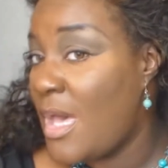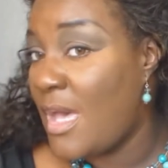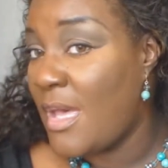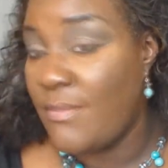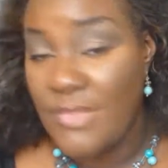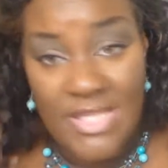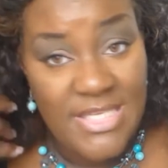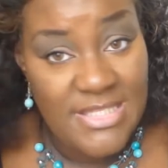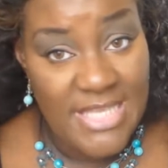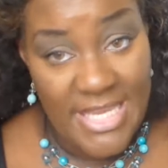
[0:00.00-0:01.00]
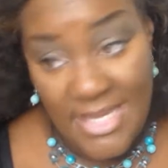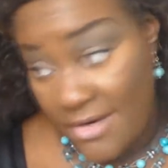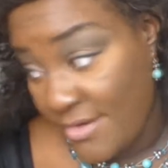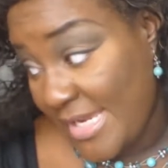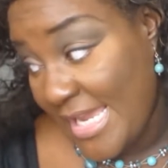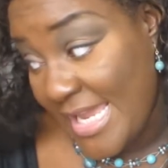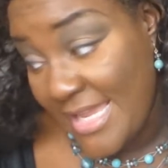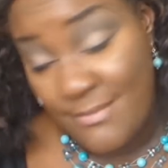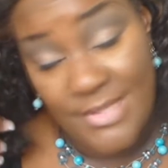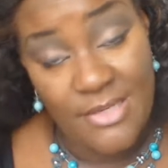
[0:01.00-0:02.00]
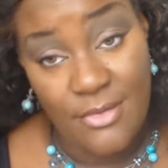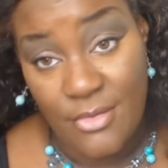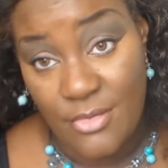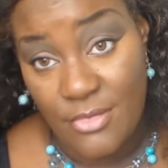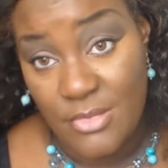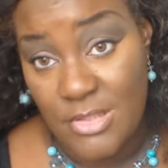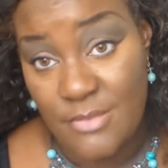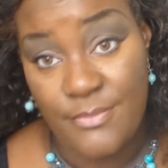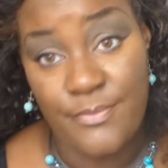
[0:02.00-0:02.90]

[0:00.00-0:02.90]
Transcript: this hair can be curled,